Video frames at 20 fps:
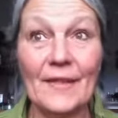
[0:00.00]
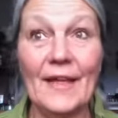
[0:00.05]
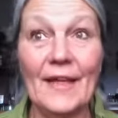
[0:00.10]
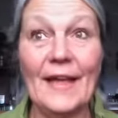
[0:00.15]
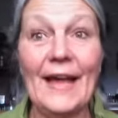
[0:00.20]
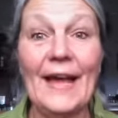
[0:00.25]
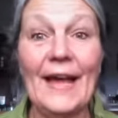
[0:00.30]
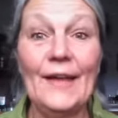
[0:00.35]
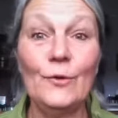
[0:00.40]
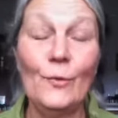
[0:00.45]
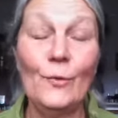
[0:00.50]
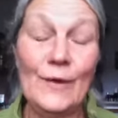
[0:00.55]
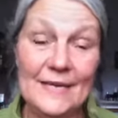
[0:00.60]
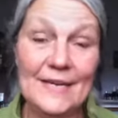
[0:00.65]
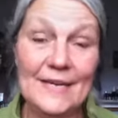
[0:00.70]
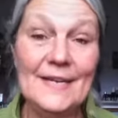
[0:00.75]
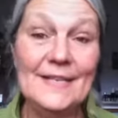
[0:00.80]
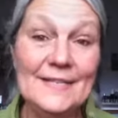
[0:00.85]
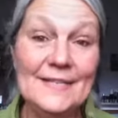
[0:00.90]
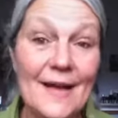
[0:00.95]
And when
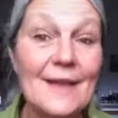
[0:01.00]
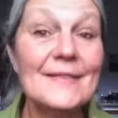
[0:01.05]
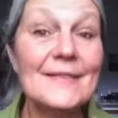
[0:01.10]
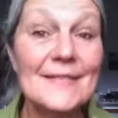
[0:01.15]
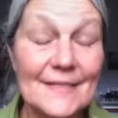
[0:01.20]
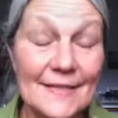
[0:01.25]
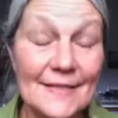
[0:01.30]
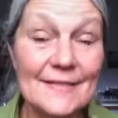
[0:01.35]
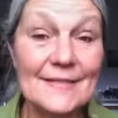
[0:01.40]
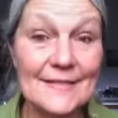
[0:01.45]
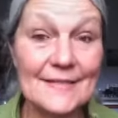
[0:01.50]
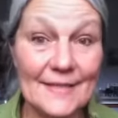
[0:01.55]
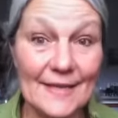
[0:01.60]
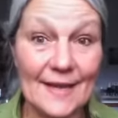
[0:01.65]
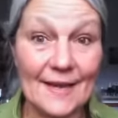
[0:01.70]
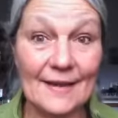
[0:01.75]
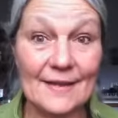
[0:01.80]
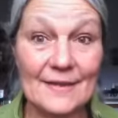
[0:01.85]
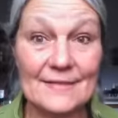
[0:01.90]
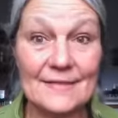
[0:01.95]
he does these
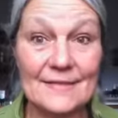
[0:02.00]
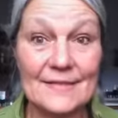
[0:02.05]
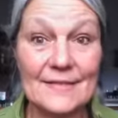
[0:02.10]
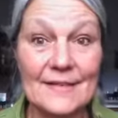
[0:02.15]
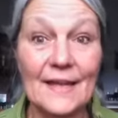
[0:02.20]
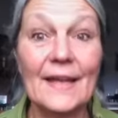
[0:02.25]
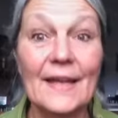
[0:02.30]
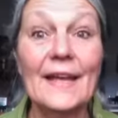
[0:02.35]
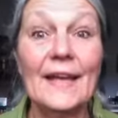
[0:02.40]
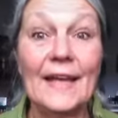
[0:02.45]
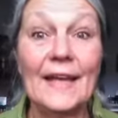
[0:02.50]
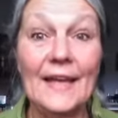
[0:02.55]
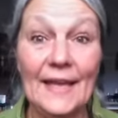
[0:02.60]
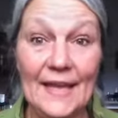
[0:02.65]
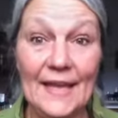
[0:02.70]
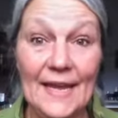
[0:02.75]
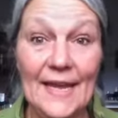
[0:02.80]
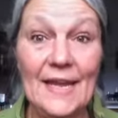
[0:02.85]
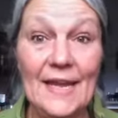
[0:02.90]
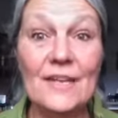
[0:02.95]
things,
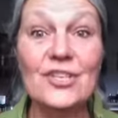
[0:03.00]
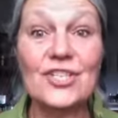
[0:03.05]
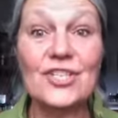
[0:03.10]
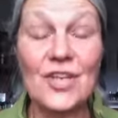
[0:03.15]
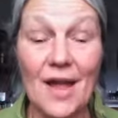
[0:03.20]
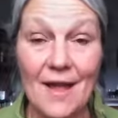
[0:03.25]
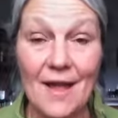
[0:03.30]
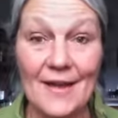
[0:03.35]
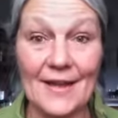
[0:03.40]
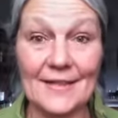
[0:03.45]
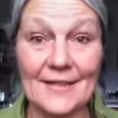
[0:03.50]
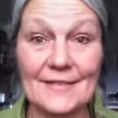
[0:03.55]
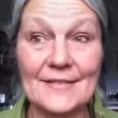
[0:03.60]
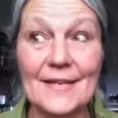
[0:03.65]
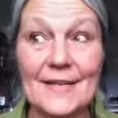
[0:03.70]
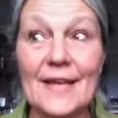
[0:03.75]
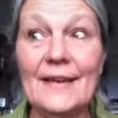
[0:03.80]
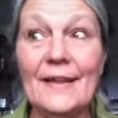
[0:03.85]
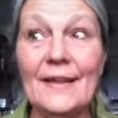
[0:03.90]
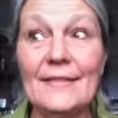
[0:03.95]
he shines.
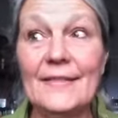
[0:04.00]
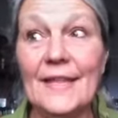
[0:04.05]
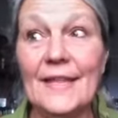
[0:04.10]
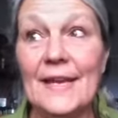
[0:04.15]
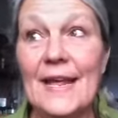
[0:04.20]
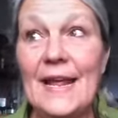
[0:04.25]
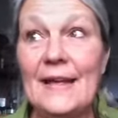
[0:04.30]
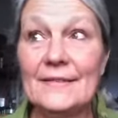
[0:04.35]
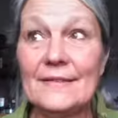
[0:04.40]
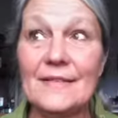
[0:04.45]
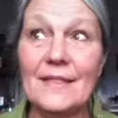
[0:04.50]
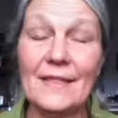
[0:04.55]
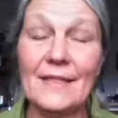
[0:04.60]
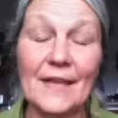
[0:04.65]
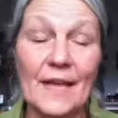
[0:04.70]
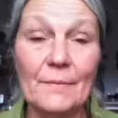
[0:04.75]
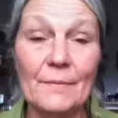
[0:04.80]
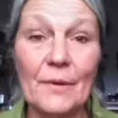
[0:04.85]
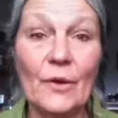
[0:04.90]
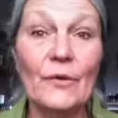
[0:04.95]
And then I had to think
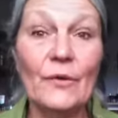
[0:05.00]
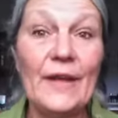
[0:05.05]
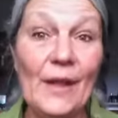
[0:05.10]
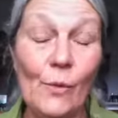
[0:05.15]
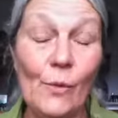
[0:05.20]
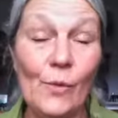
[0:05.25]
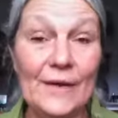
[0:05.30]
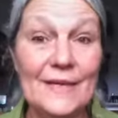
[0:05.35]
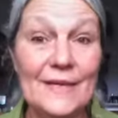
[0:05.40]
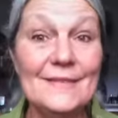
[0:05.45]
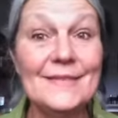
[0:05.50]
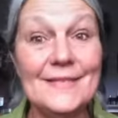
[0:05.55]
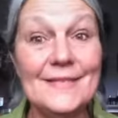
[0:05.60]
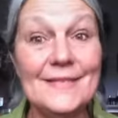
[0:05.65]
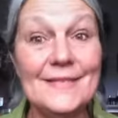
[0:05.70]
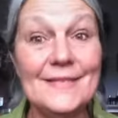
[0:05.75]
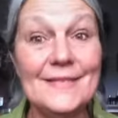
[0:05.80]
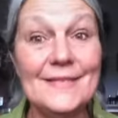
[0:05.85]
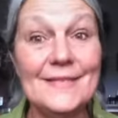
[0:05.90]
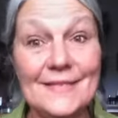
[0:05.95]
about, okay, what has
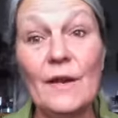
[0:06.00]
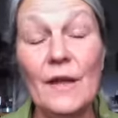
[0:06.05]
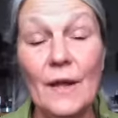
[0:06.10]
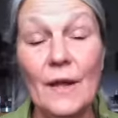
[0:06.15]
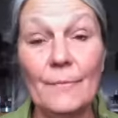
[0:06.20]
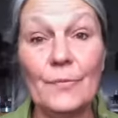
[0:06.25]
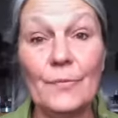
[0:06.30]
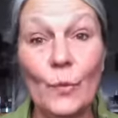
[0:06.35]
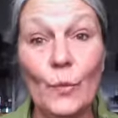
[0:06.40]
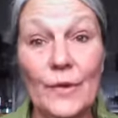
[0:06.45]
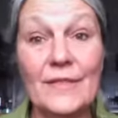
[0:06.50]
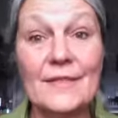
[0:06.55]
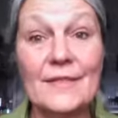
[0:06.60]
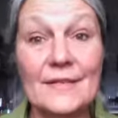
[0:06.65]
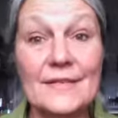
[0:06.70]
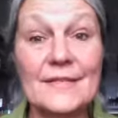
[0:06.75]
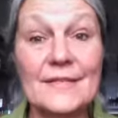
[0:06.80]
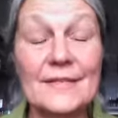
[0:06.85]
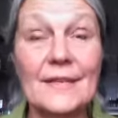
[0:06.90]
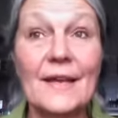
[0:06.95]
he done with
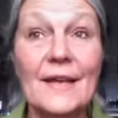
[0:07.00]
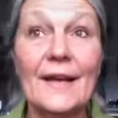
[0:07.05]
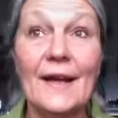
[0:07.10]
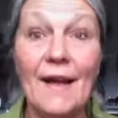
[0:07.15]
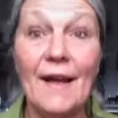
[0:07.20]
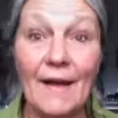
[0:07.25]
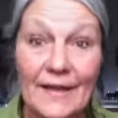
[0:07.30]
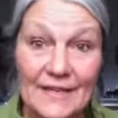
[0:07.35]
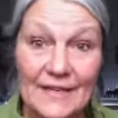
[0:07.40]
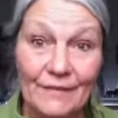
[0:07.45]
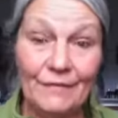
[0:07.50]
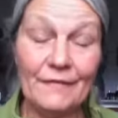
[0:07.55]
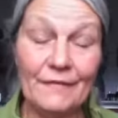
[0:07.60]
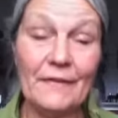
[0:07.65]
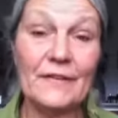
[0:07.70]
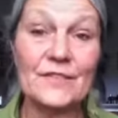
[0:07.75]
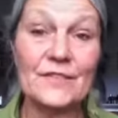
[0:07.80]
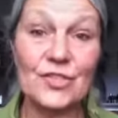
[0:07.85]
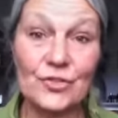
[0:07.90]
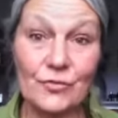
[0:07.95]
this kind of
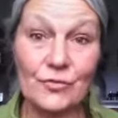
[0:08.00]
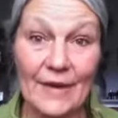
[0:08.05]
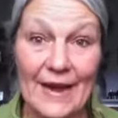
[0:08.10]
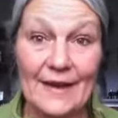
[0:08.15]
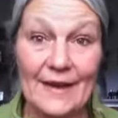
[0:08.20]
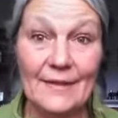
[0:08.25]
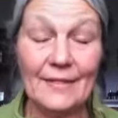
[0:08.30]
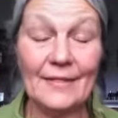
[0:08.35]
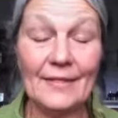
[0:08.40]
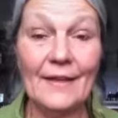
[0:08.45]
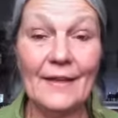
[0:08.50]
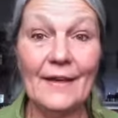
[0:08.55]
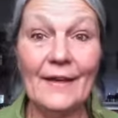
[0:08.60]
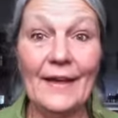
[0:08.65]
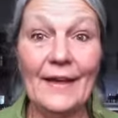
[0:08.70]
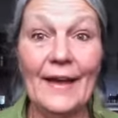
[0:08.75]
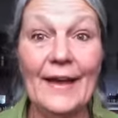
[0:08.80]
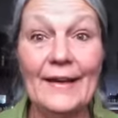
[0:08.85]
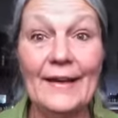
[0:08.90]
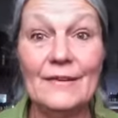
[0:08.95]
strength?
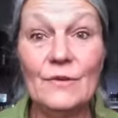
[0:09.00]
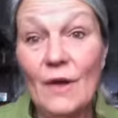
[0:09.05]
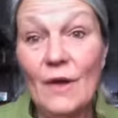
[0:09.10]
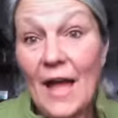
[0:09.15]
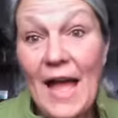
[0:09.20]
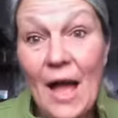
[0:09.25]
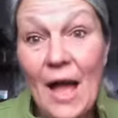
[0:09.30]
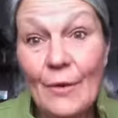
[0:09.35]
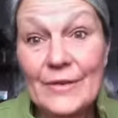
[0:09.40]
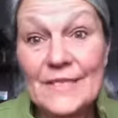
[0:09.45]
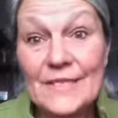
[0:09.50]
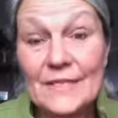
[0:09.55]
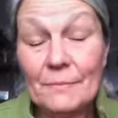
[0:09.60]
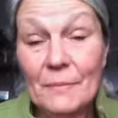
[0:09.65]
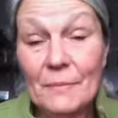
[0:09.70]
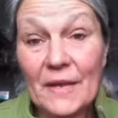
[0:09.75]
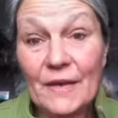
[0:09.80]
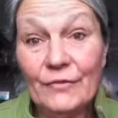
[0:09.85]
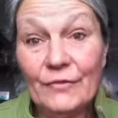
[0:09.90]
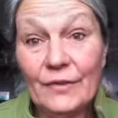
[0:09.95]
And how has it
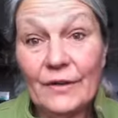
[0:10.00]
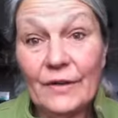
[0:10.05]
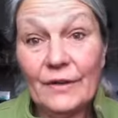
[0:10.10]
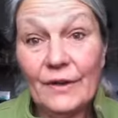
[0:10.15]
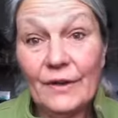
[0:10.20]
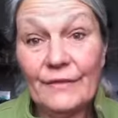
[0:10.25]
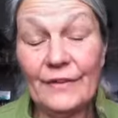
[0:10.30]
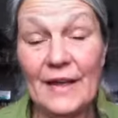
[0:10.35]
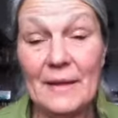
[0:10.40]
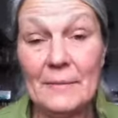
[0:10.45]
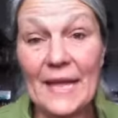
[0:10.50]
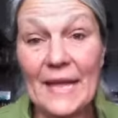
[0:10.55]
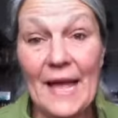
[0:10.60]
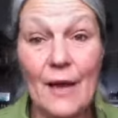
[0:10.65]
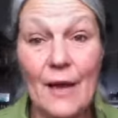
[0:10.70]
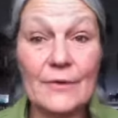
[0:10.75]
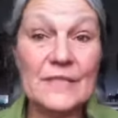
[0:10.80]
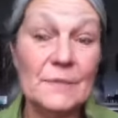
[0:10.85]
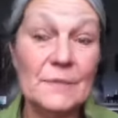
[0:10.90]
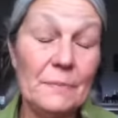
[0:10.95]
benefited our family? How
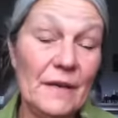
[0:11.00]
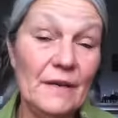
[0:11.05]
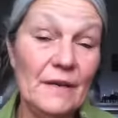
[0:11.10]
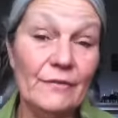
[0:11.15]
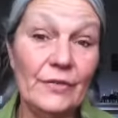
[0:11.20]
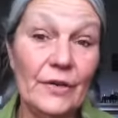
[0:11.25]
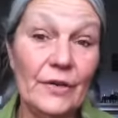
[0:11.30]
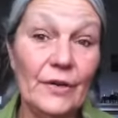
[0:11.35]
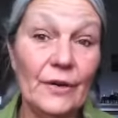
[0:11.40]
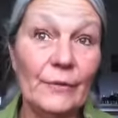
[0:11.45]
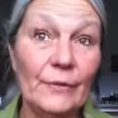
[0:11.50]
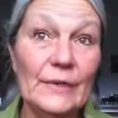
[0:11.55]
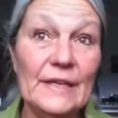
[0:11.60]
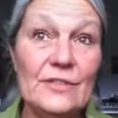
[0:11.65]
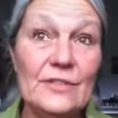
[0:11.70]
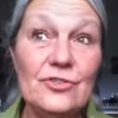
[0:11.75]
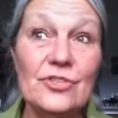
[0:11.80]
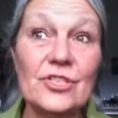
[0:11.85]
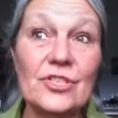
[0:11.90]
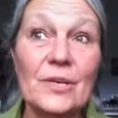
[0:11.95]
has it benefited our
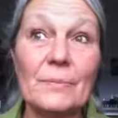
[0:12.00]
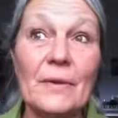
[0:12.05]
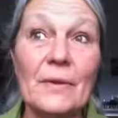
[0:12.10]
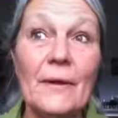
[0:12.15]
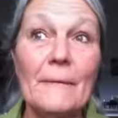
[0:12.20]
relationship?